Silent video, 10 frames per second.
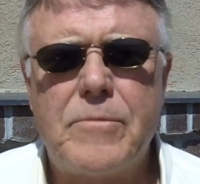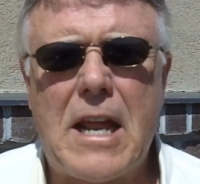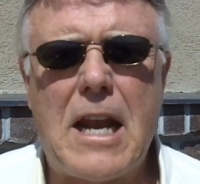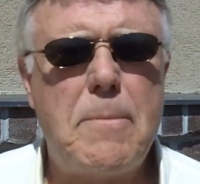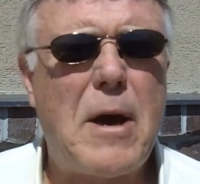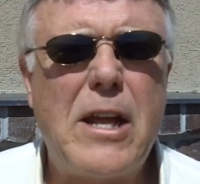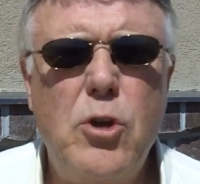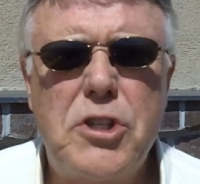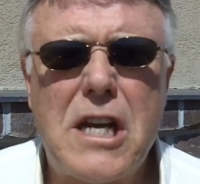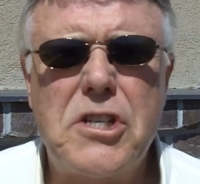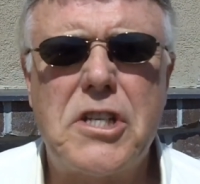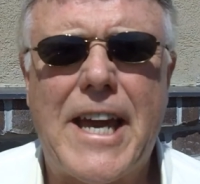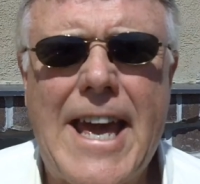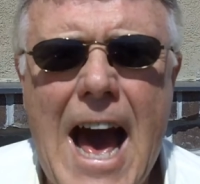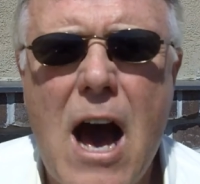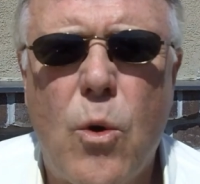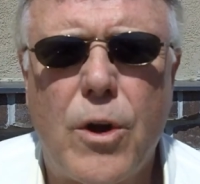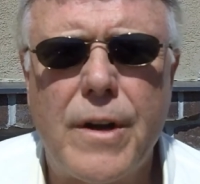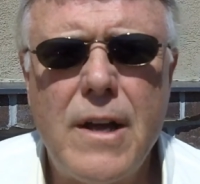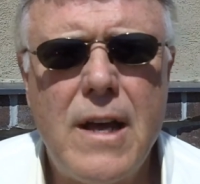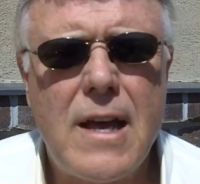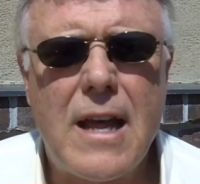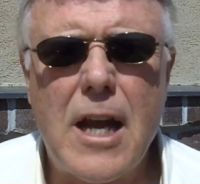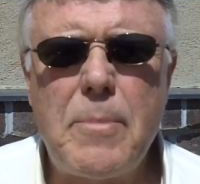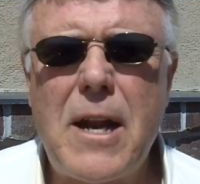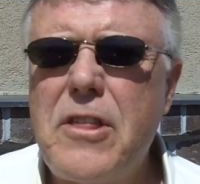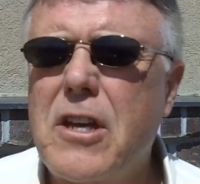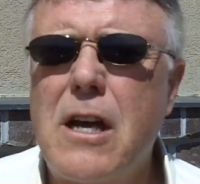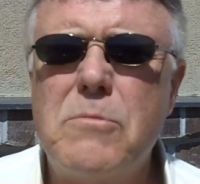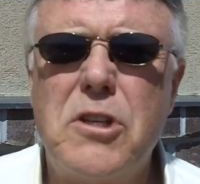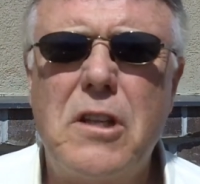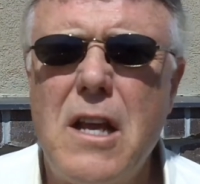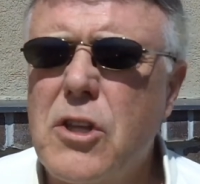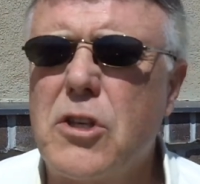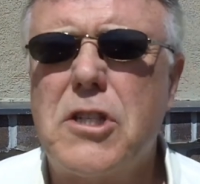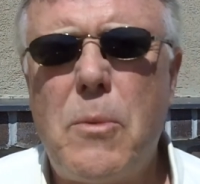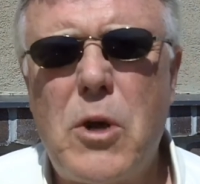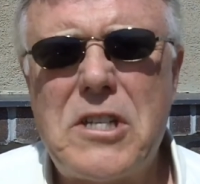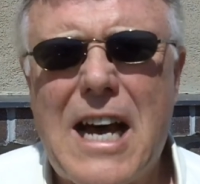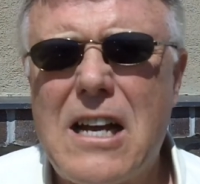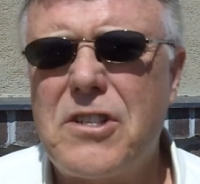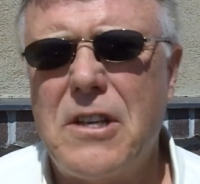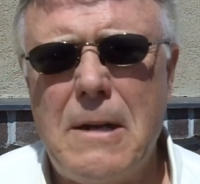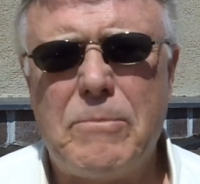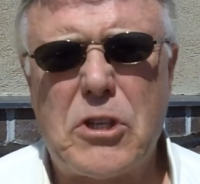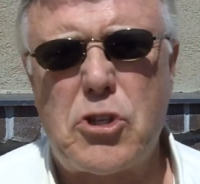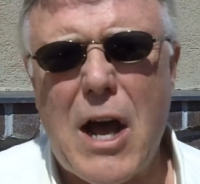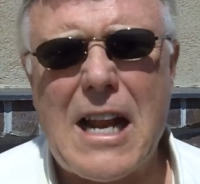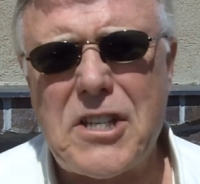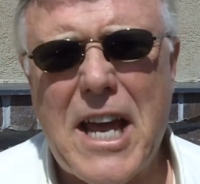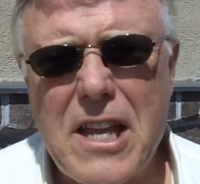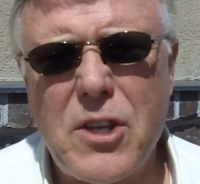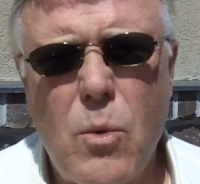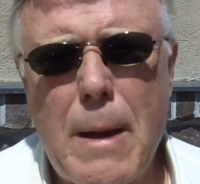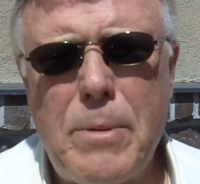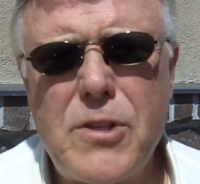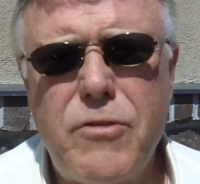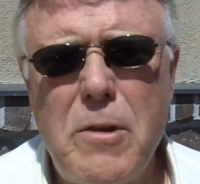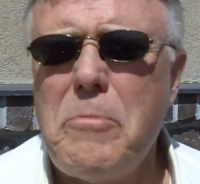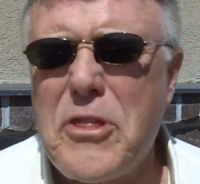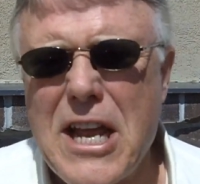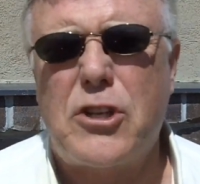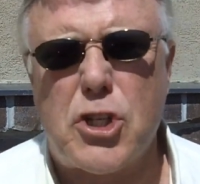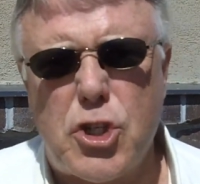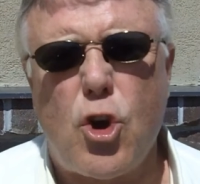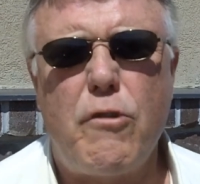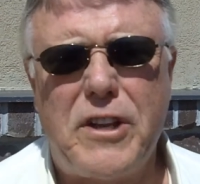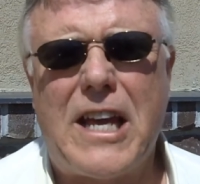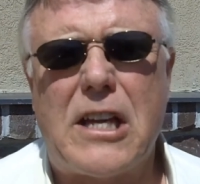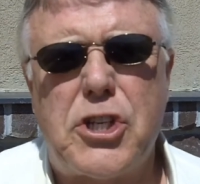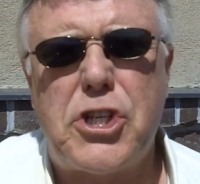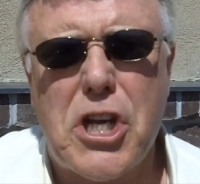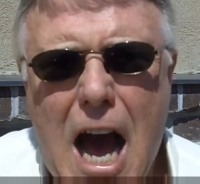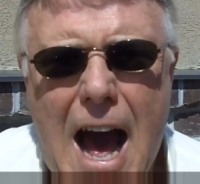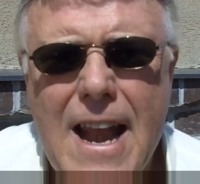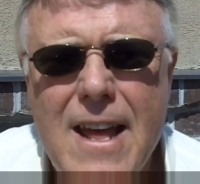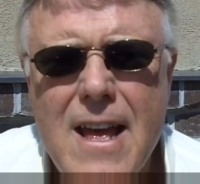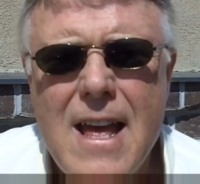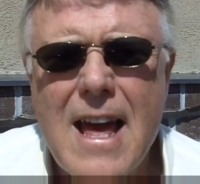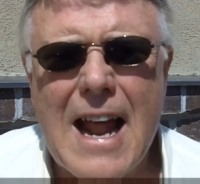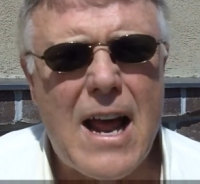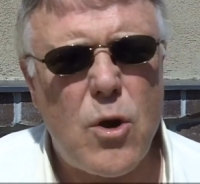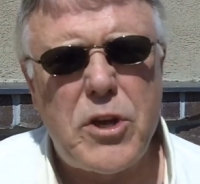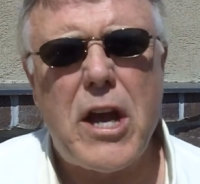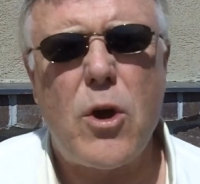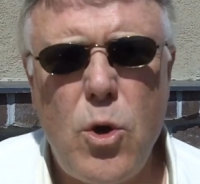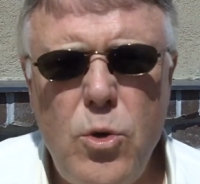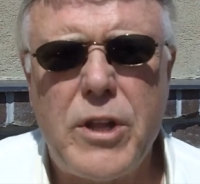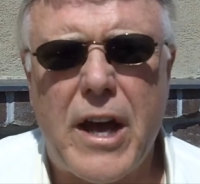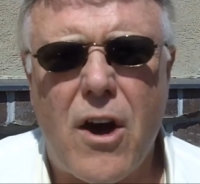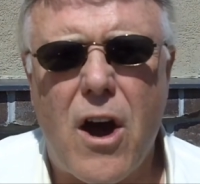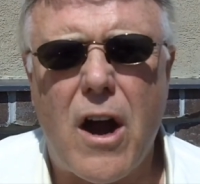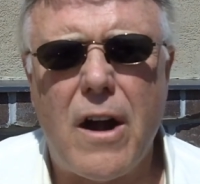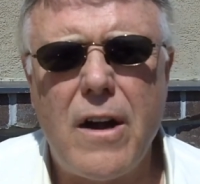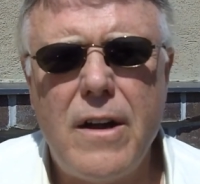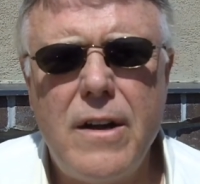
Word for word: And anybody who does is a coward. And anybody that comes to someone's house to try to take their weapons from them, they deserve to get shot. And I don't care who they are.